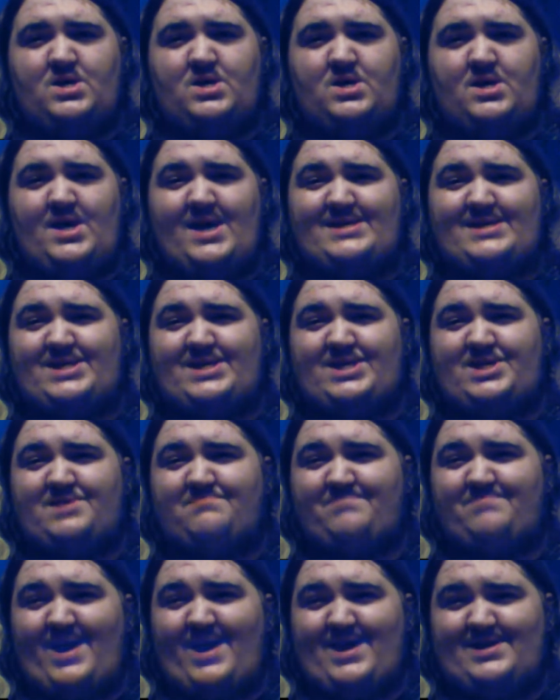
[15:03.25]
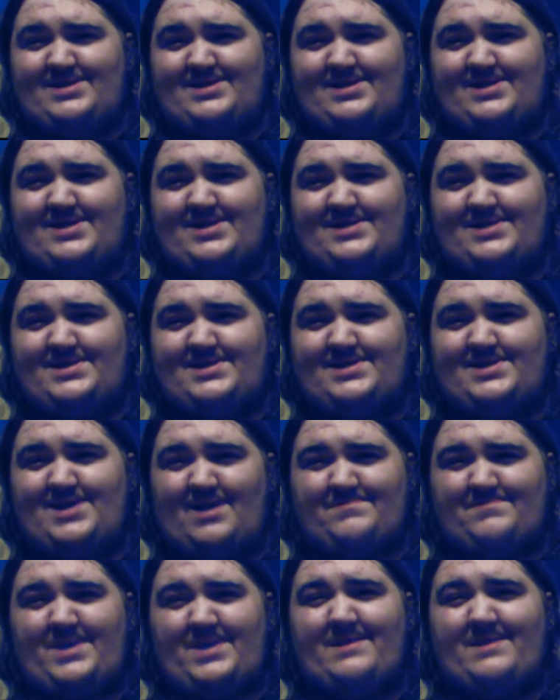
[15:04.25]
Expect something
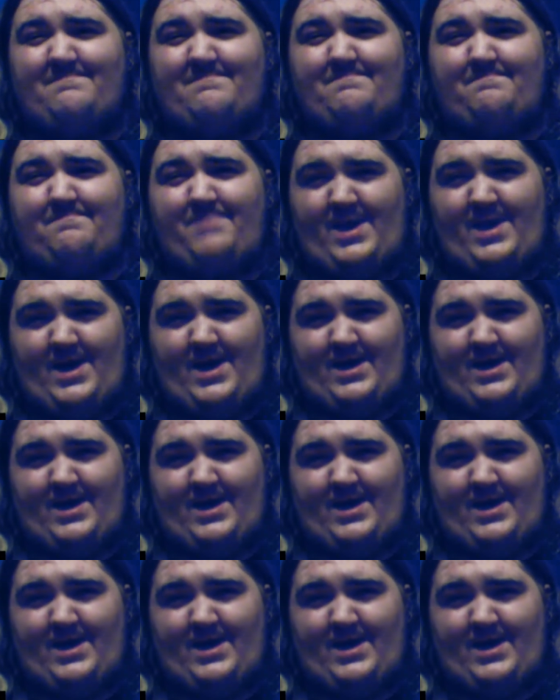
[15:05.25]
big